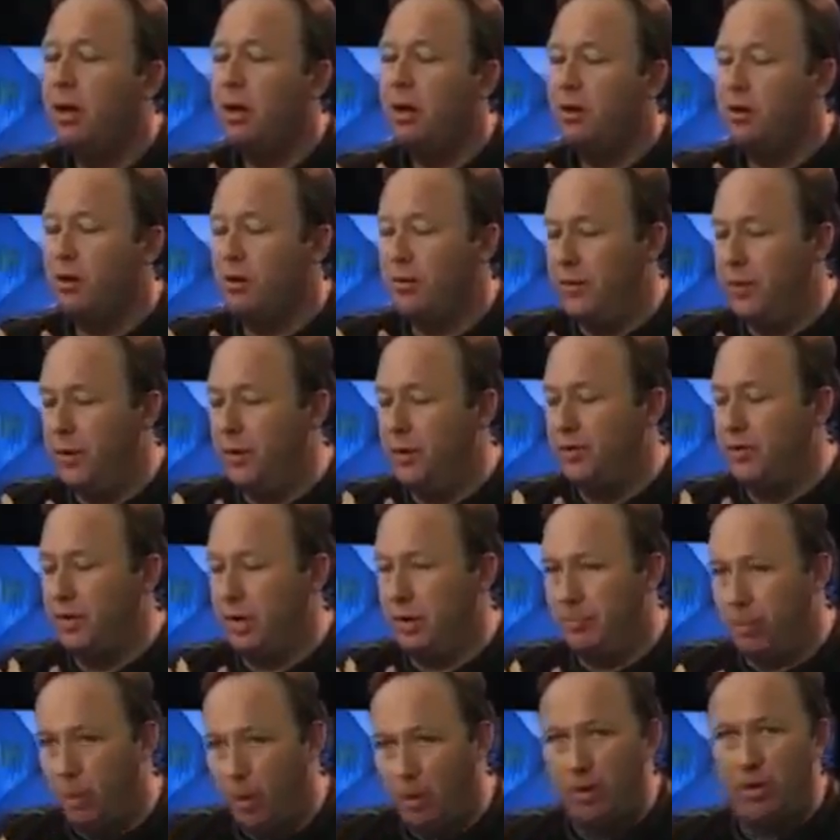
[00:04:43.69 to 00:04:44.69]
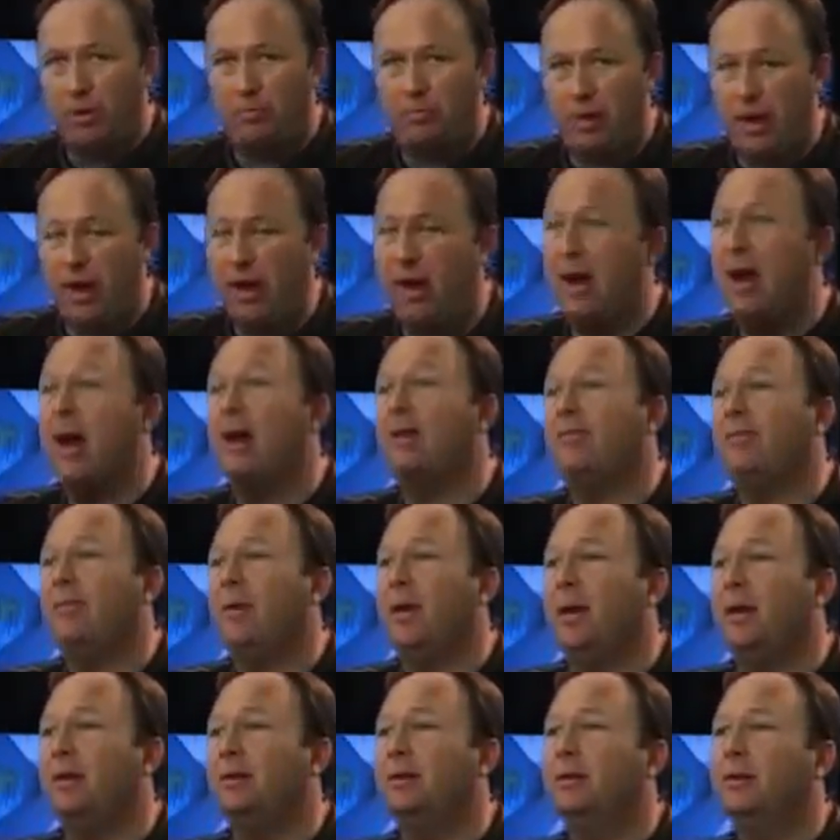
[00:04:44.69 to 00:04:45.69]
Do the news in a porcupine
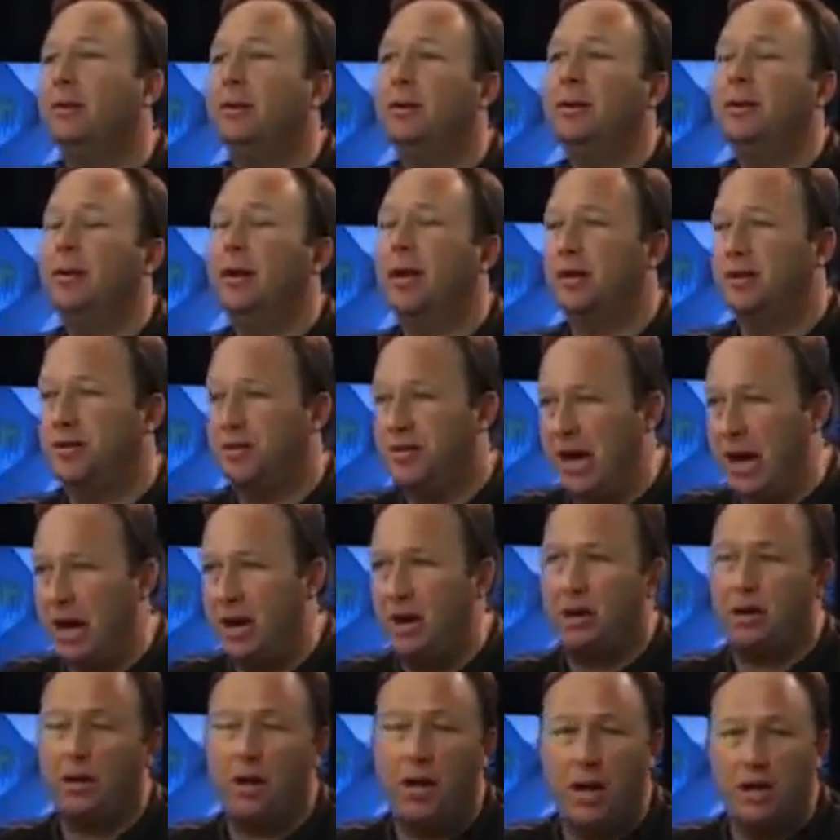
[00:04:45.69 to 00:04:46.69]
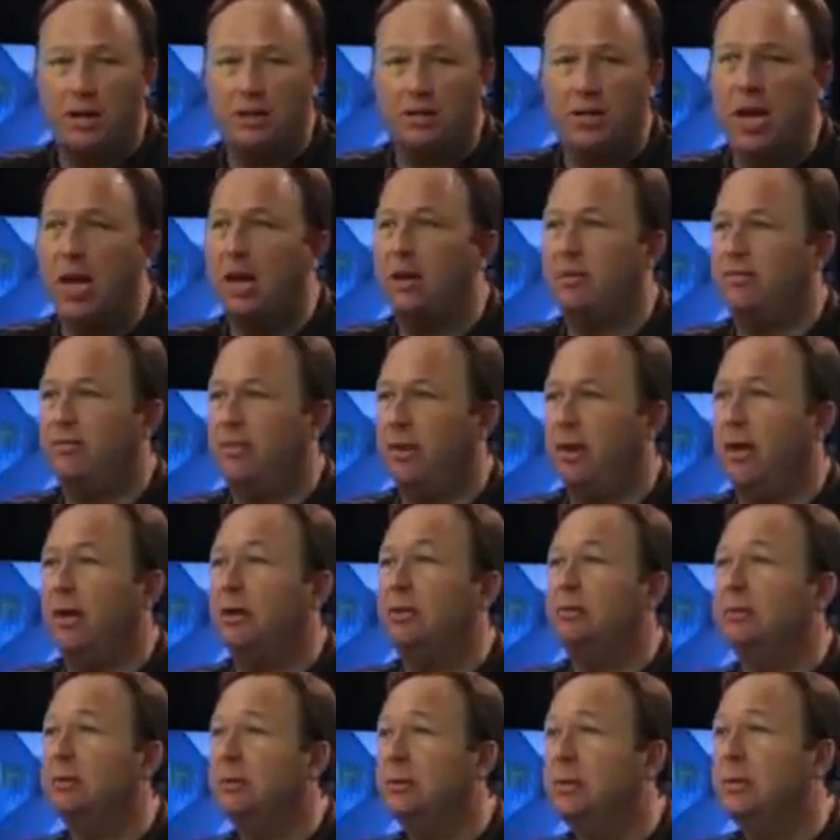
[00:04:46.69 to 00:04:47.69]
outfit, a Santa Claus
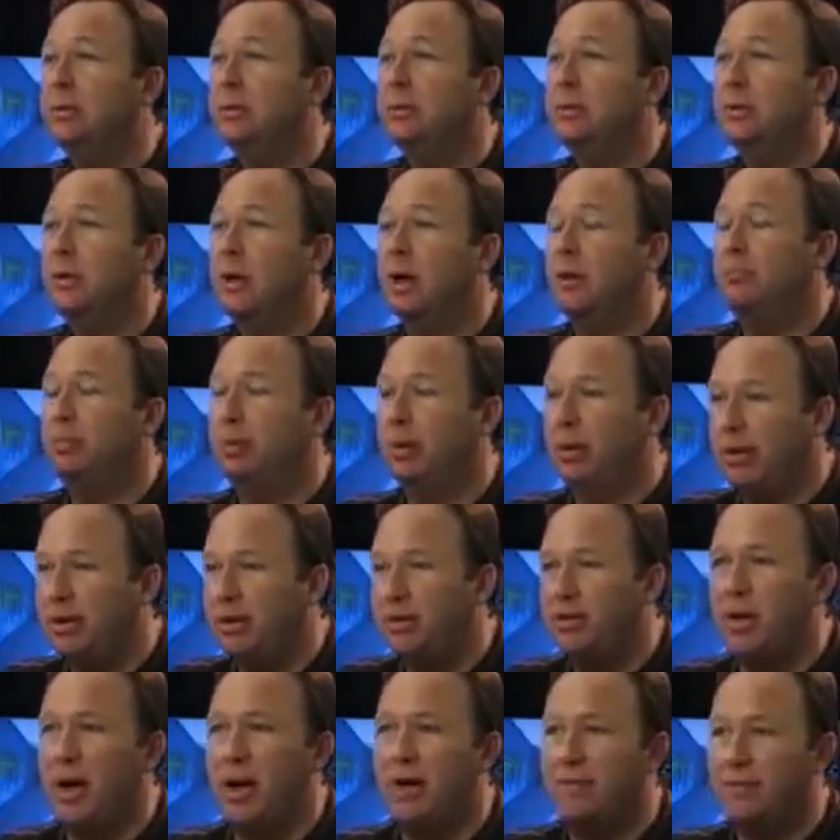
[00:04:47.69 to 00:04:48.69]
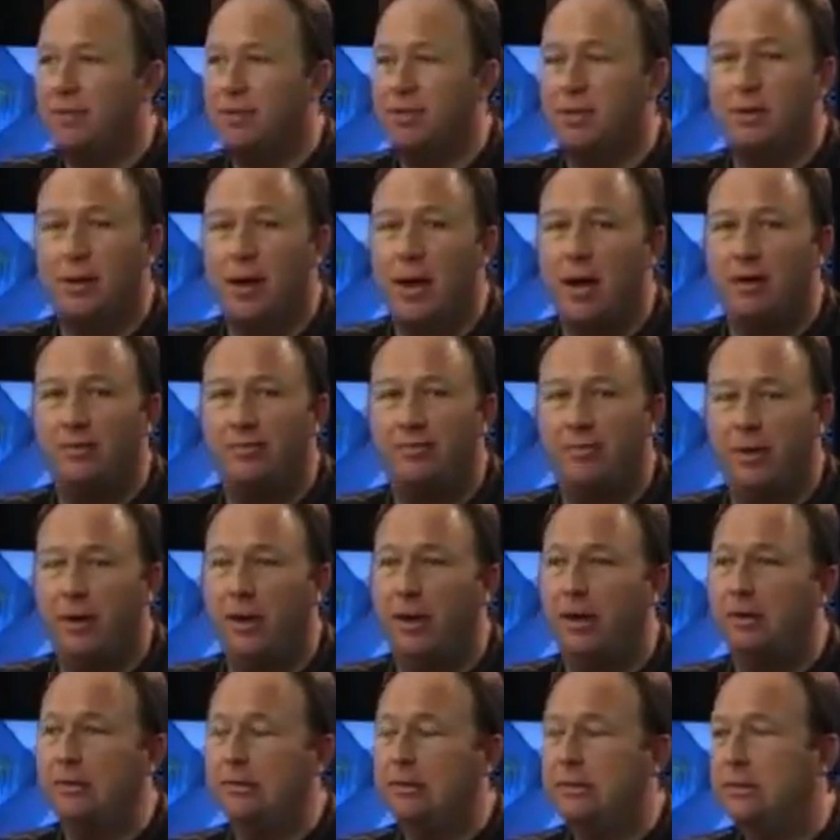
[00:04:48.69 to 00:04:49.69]
outfit, a police officer
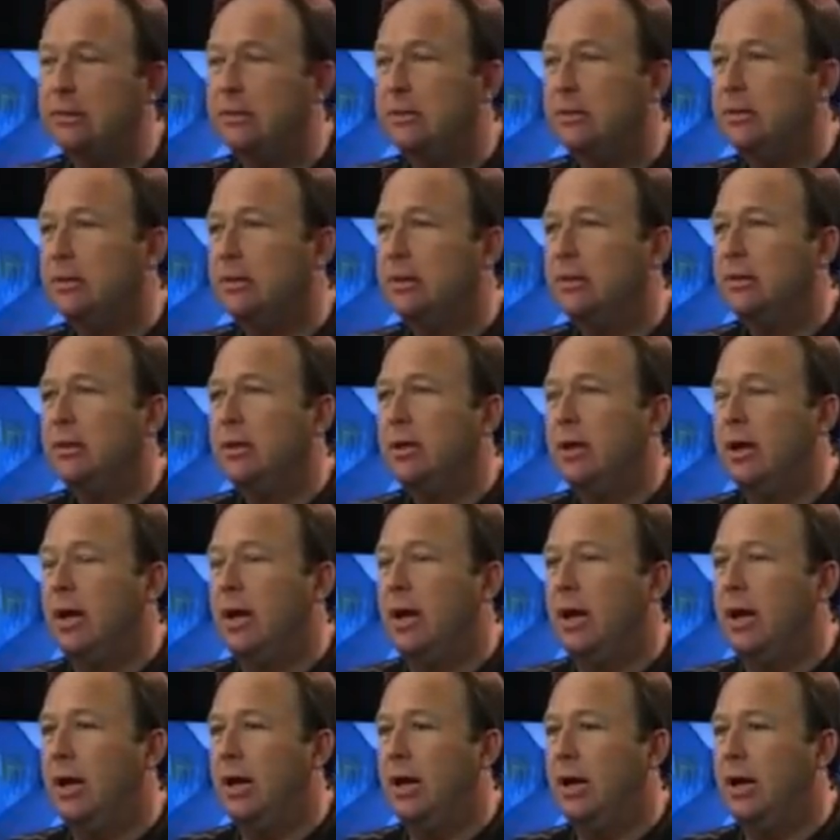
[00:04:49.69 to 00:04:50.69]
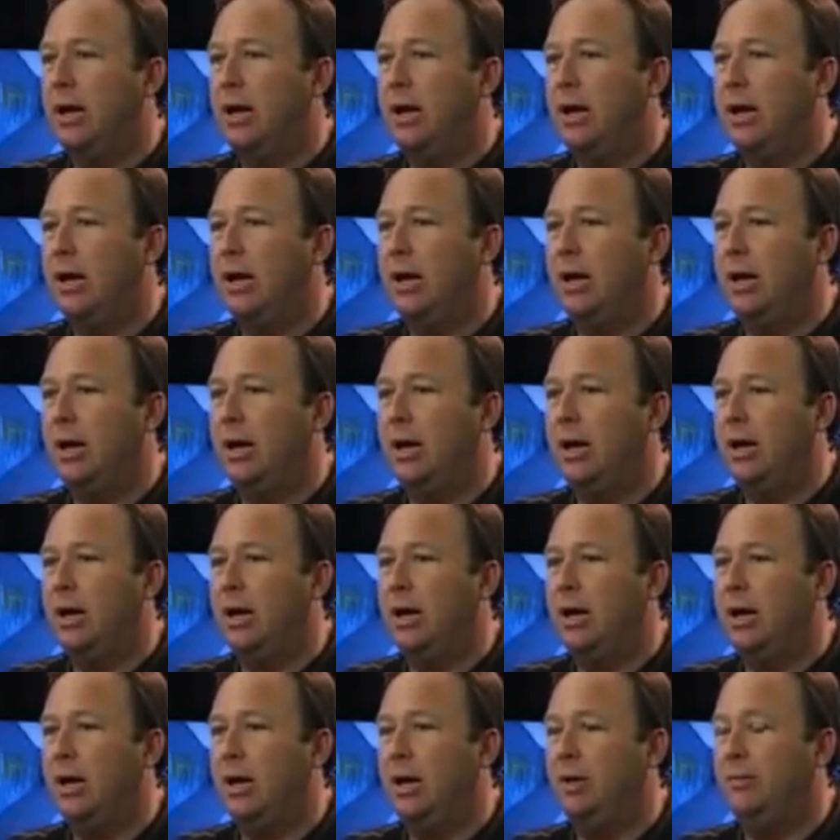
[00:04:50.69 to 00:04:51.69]
outfit,
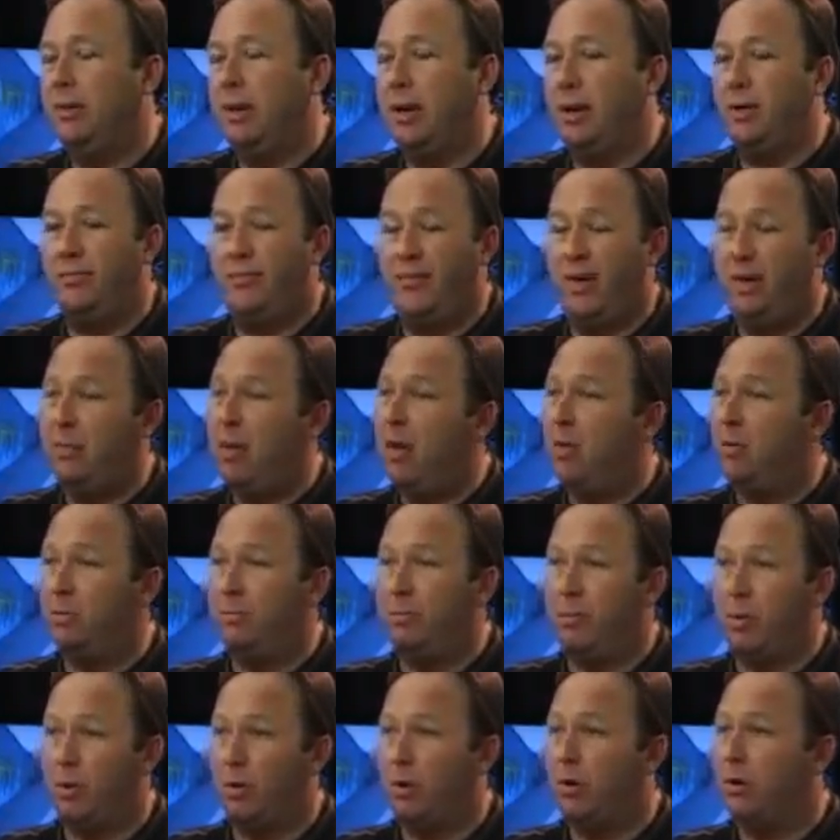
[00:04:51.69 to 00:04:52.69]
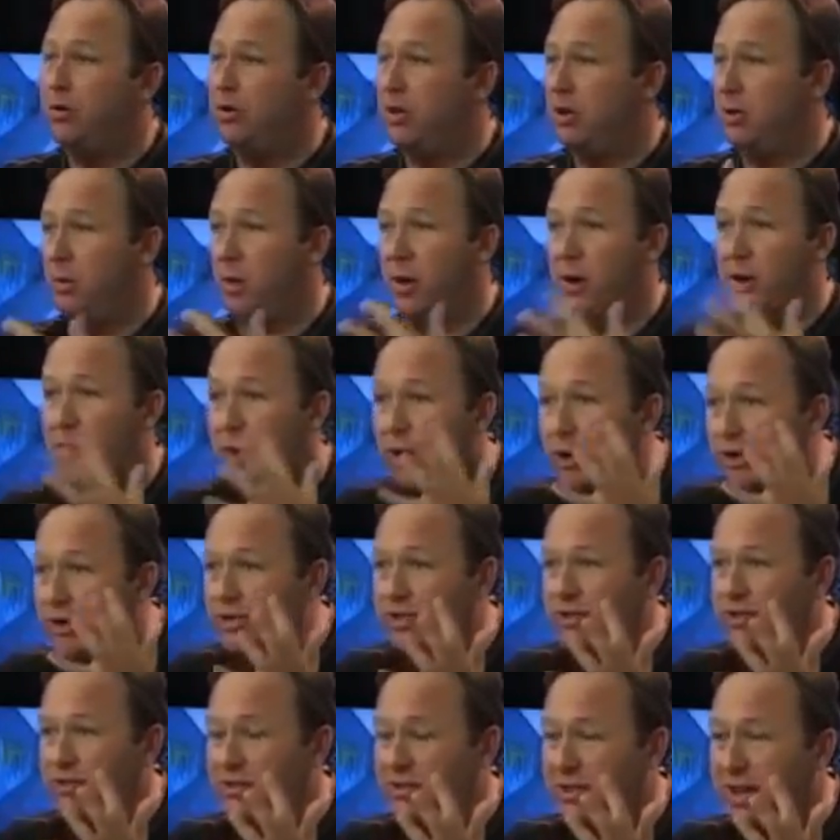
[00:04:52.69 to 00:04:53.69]
and if we get a female reporter, she can wear a
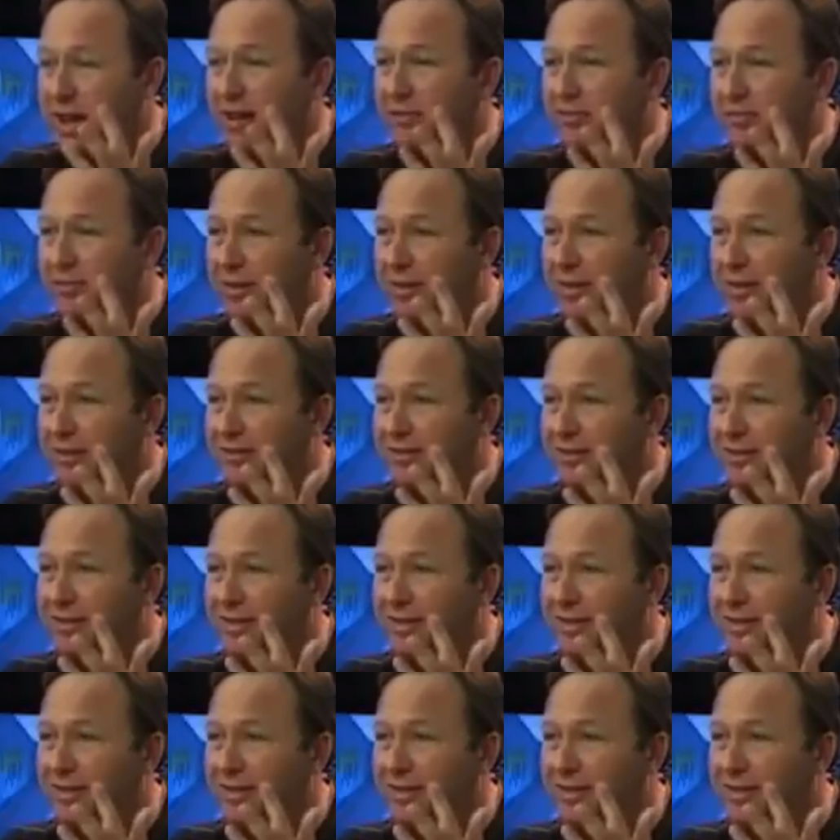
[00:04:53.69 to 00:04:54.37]
nurse's outfit.